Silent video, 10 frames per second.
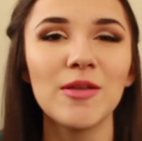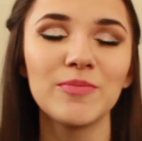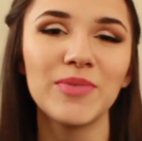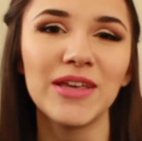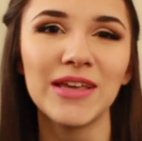
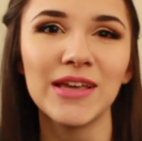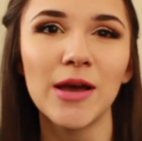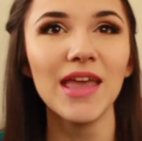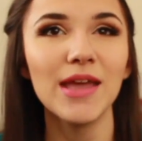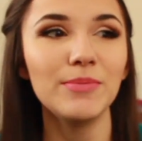and be
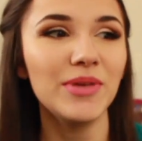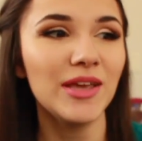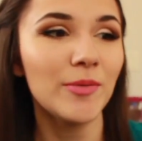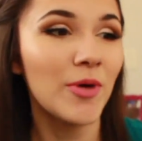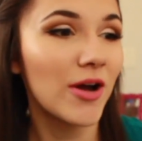
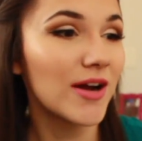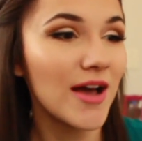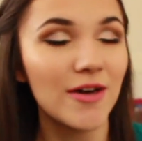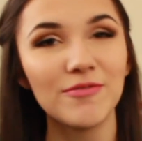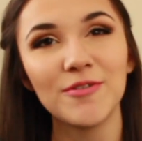a
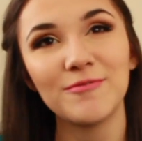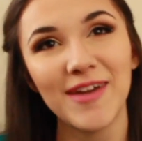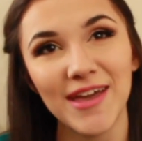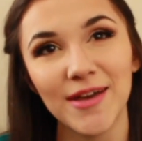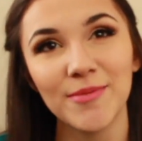part of the
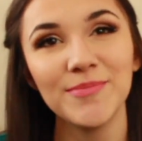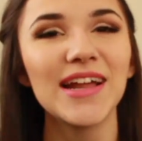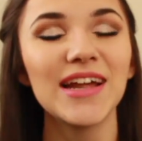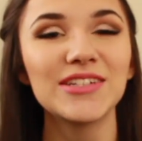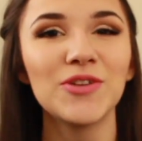fam.
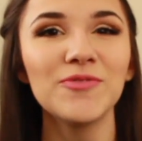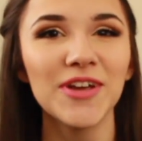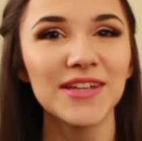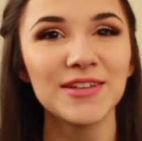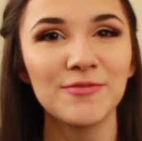Don't
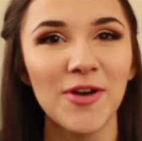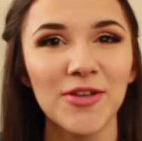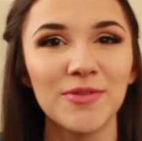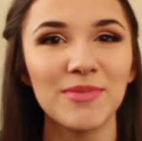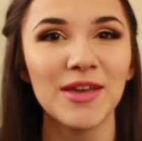forget to
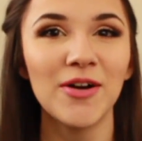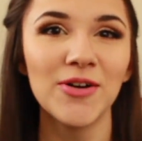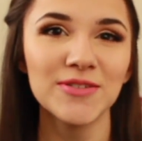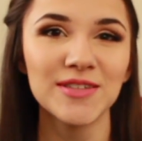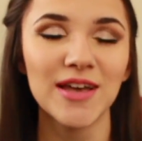follow me
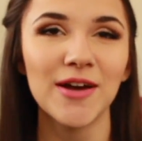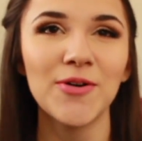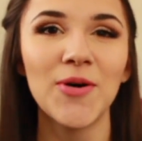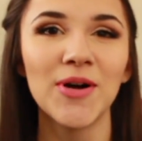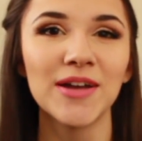also
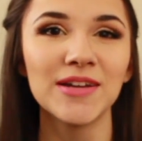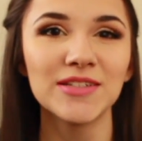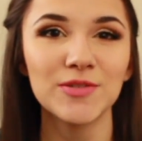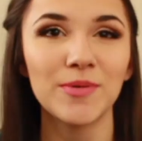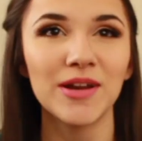on
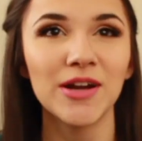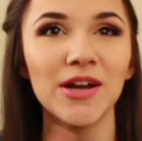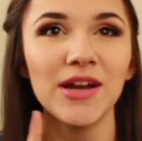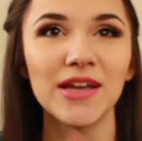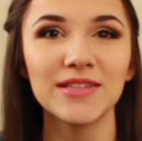
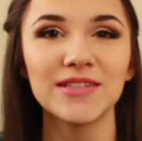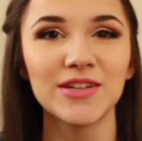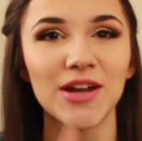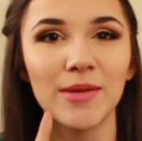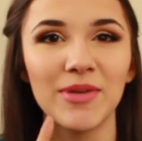Twitter,
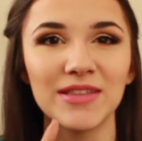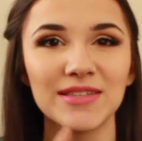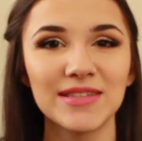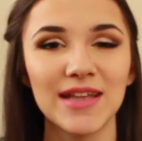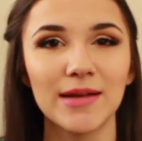Instagram, and
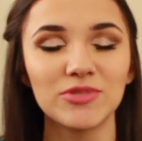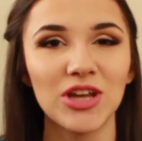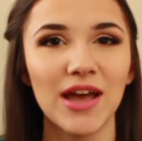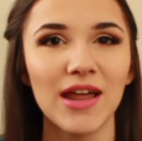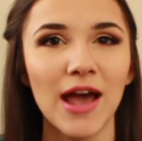
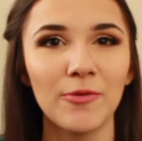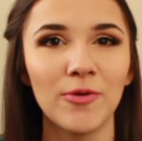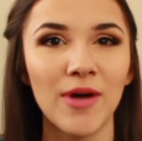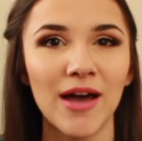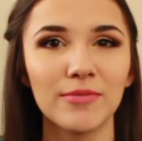Snapchat. I
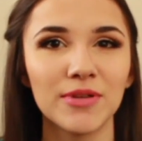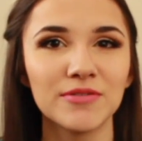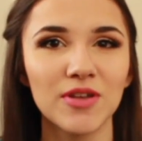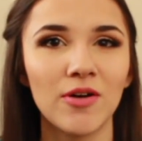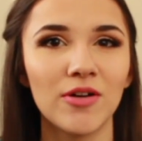will have
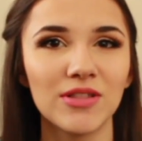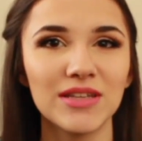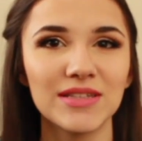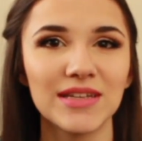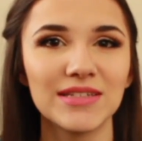those all
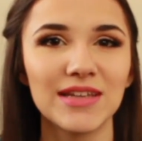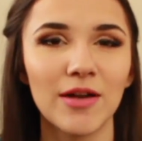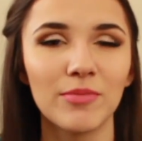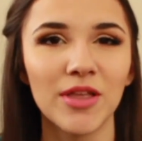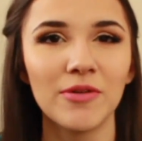listed
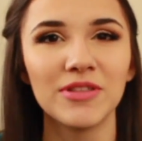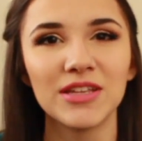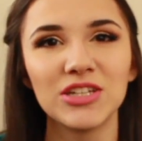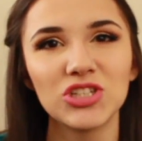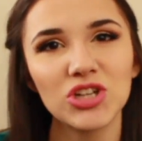down below in
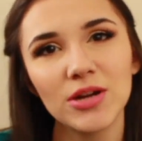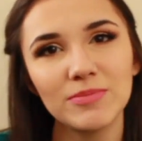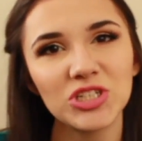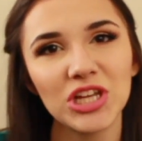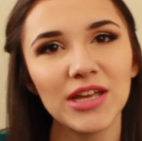the
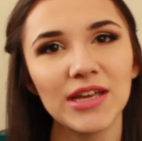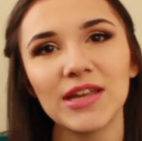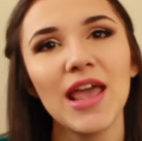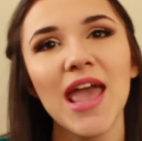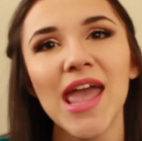
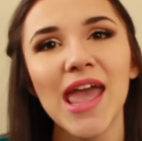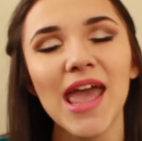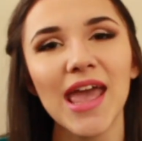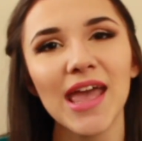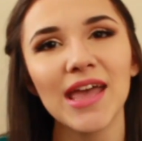description.
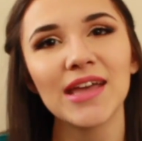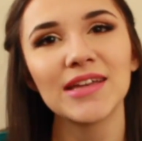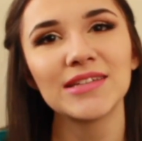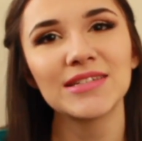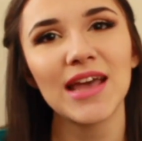
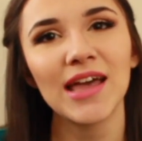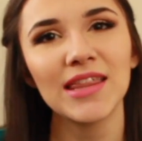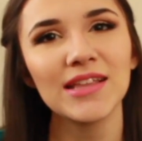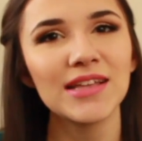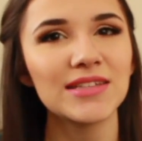And I
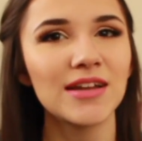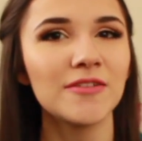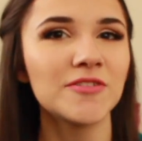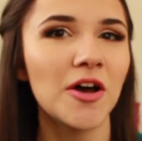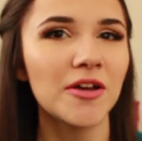think that's
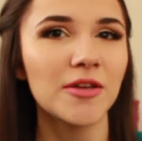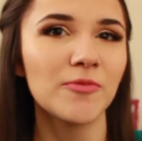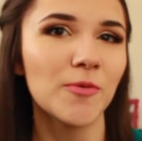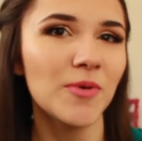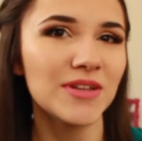enough talking
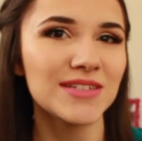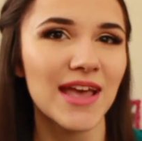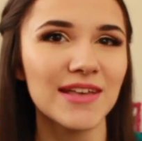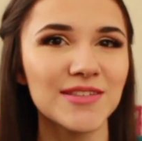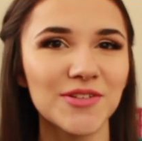for one
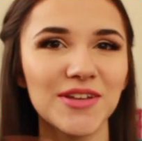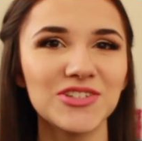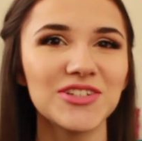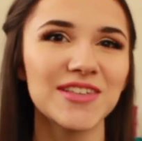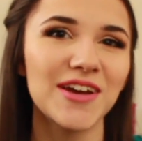day, so
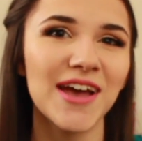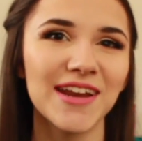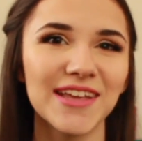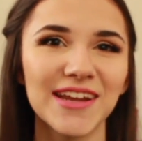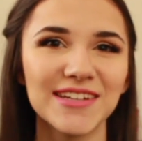let's just go
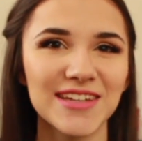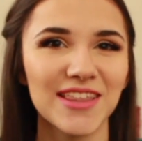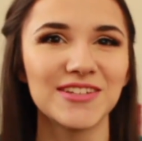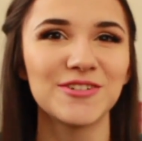ahead and get into the